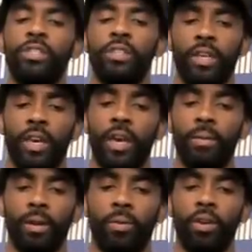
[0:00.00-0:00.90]
of the
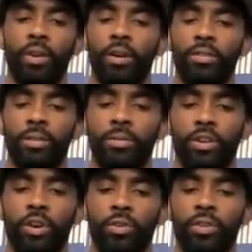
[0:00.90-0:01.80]
game that we are, in terms of
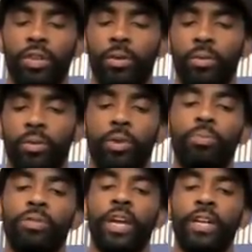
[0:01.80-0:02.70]
the culture that we, we
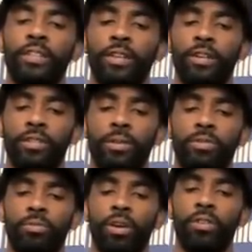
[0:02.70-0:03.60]
protect here, in terms
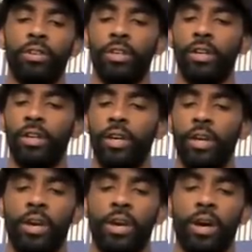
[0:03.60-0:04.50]
of brotherhood
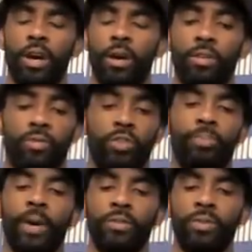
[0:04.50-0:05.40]
um, and the
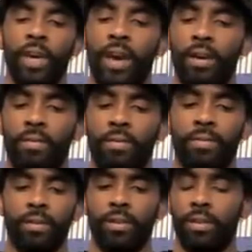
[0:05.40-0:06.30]
respect we have,
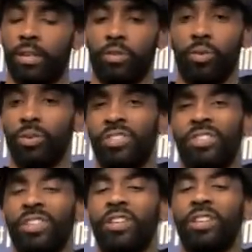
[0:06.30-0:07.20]
uh, you know, we're
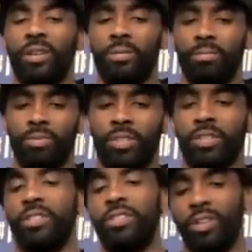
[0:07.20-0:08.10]
just seeing him
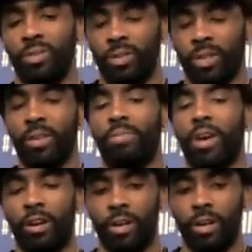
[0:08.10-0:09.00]
just continue to get
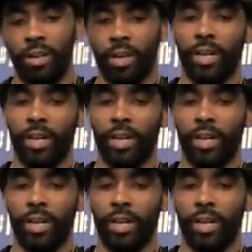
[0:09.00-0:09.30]
better. And,